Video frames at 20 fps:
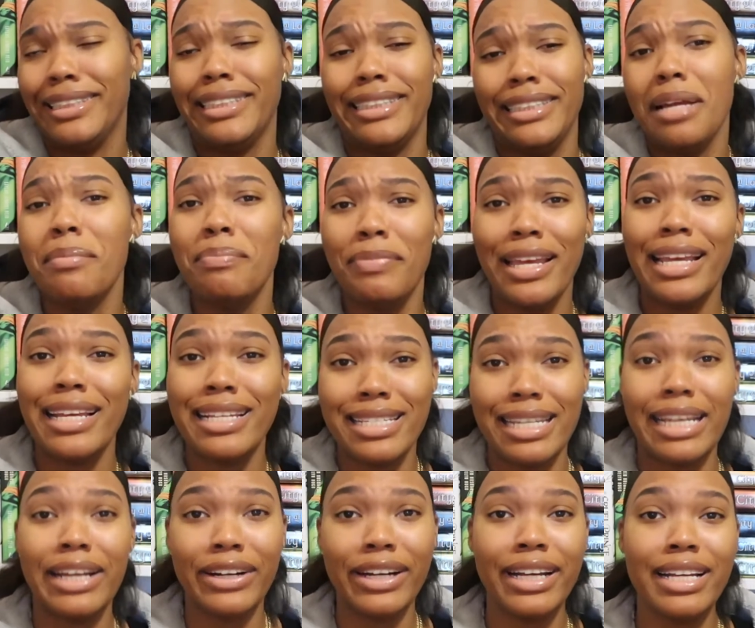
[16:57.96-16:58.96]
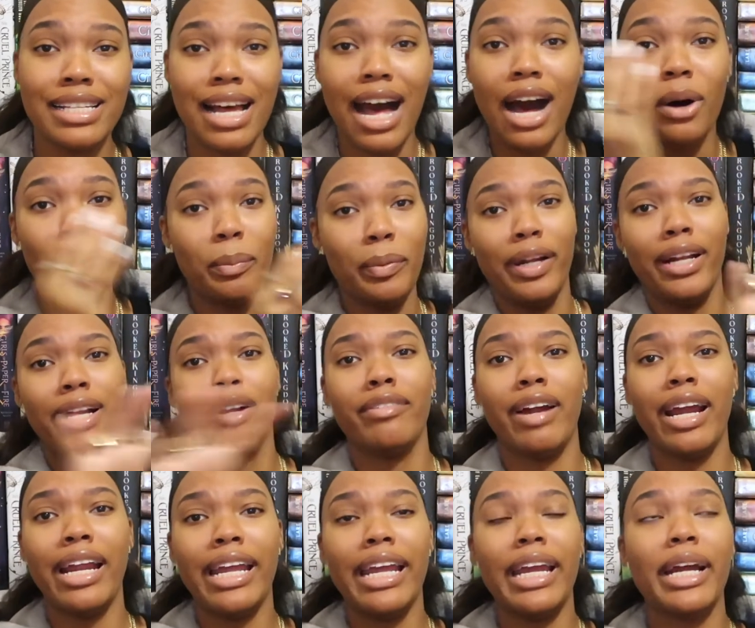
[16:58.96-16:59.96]
something series. I'll put it
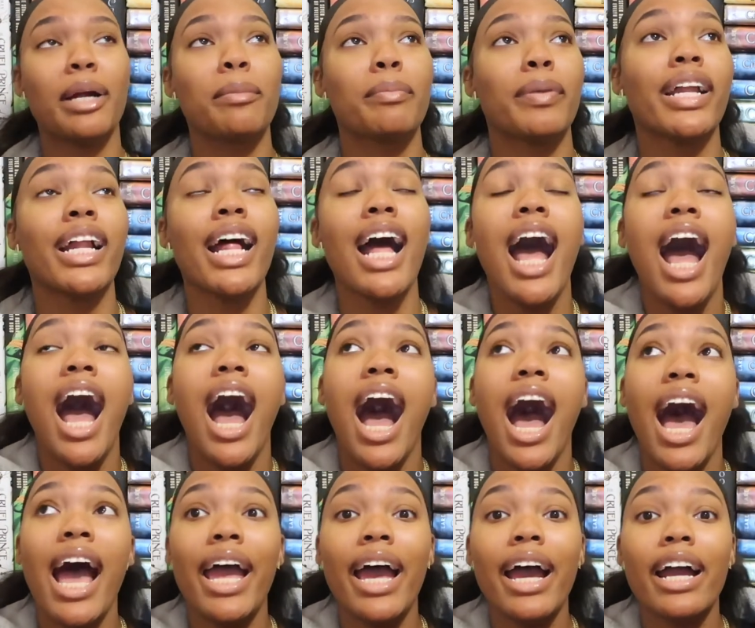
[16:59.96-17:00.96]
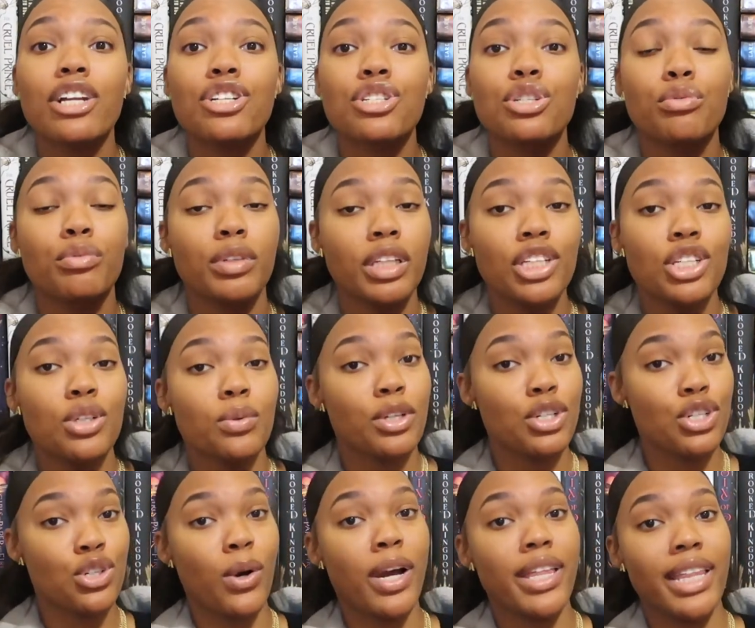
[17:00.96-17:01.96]
right here, but I actually really do
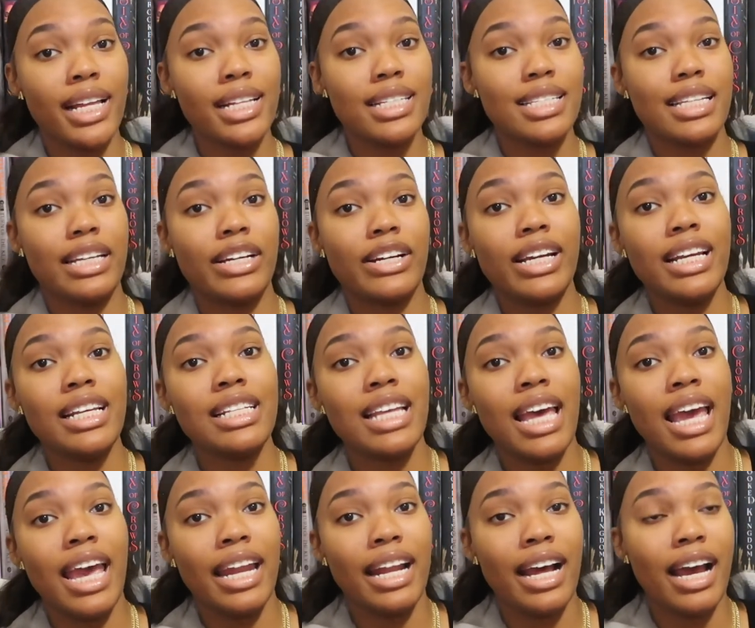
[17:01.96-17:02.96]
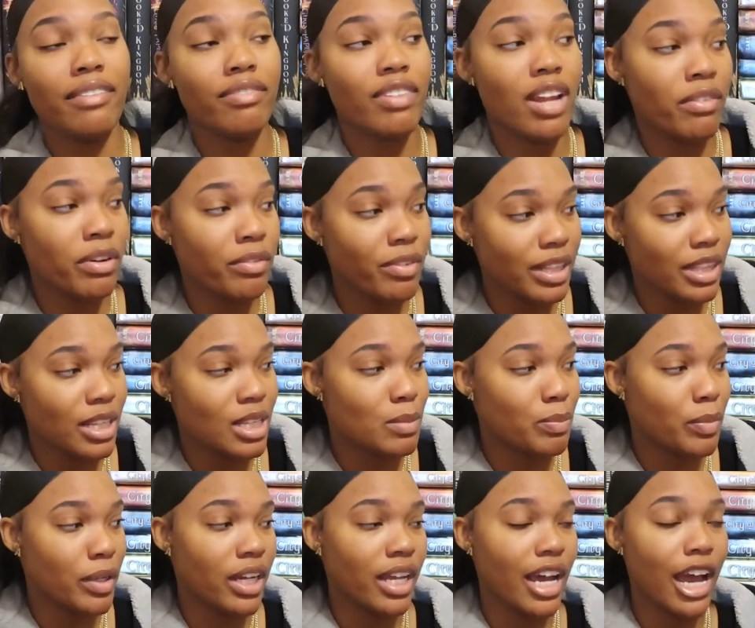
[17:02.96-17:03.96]
enjoy that series, and I've never read this book.